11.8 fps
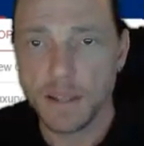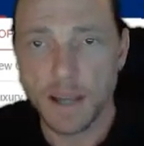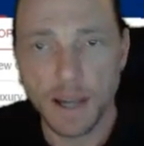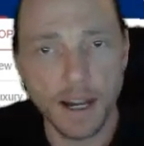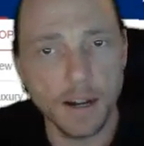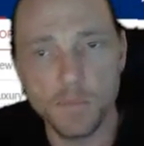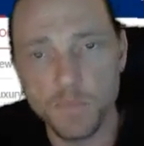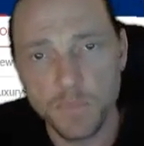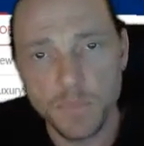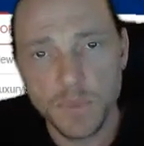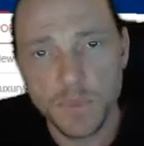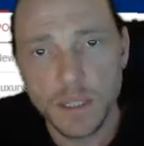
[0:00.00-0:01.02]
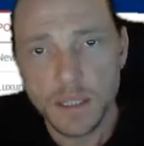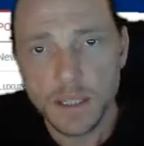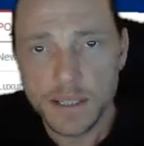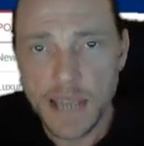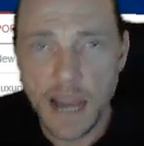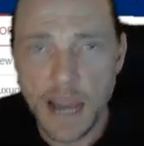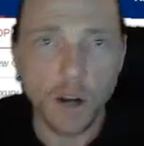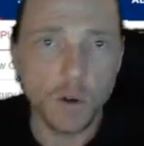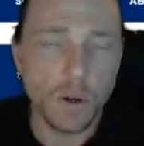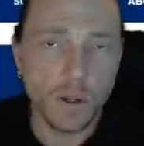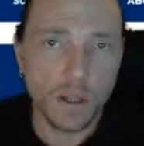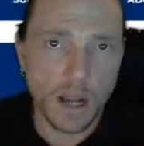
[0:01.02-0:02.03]
Now,
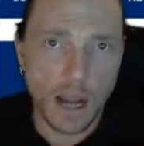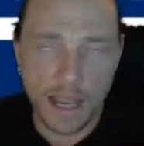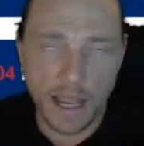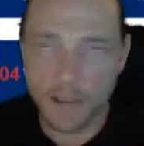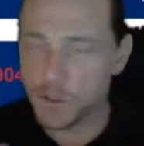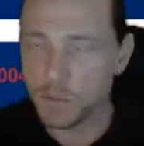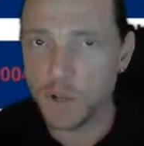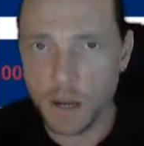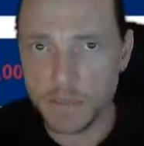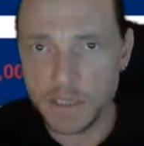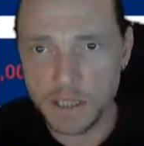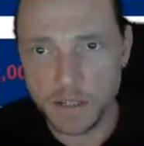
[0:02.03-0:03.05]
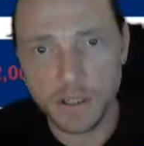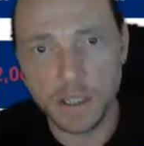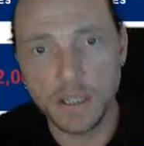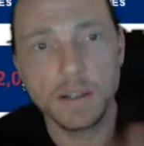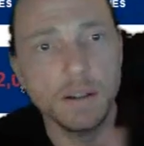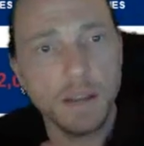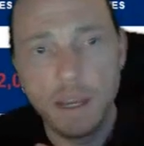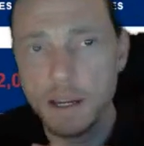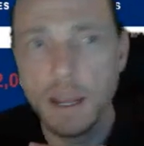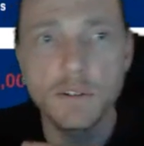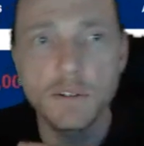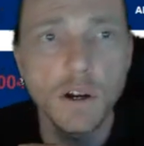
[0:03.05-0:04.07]
I have some commentary, and
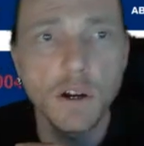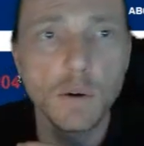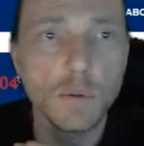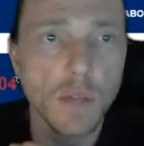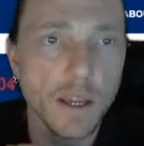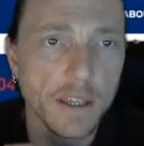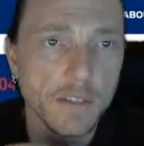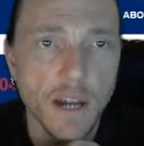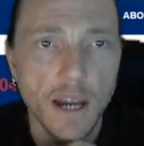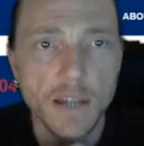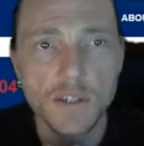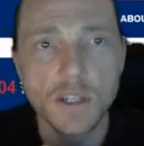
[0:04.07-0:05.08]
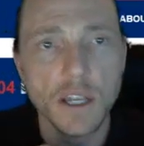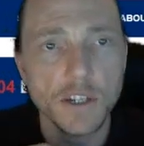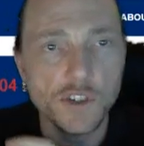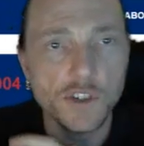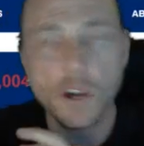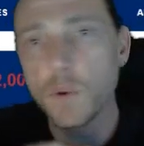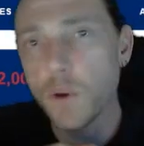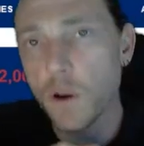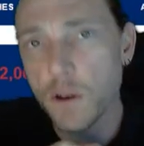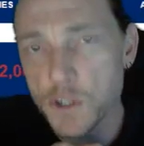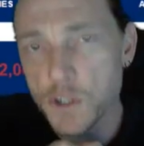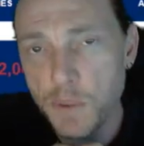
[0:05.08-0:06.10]
I don't know like if guys like Joe
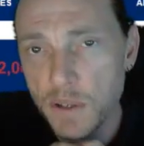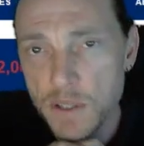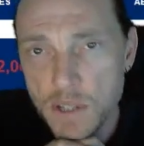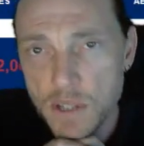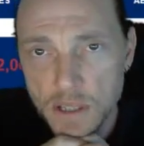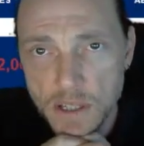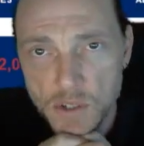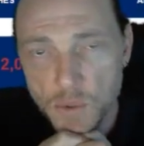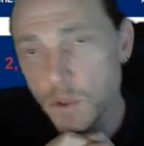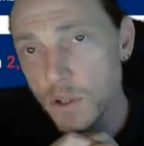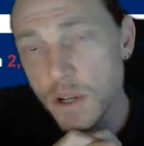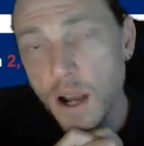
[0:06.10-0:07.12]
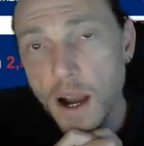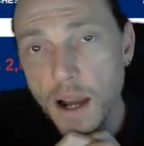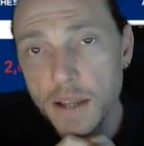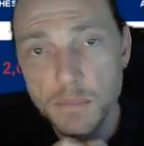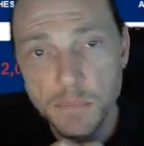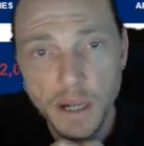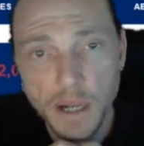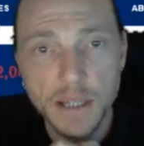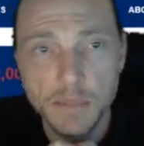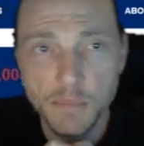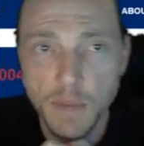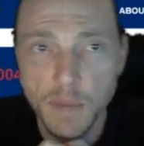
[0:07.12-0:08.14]
are experiencing this or not,
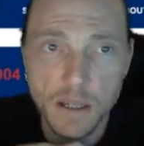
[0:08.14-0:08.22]
but my